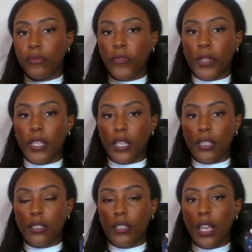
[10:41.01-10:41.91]
for
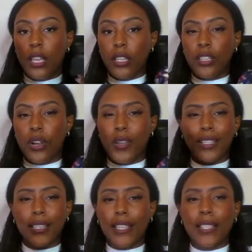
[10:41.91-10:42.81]
these, you know,
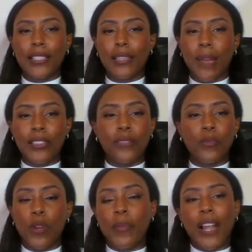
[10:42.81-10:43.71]
unless I see them out there for
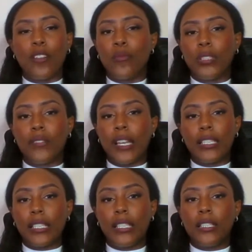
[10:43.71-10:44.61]
more, but I don't believe I
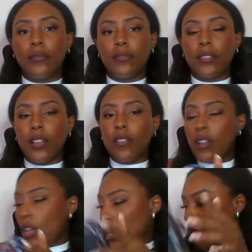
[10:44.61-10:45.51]
did. So
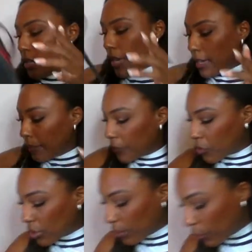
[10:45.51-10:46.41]
yeah, just some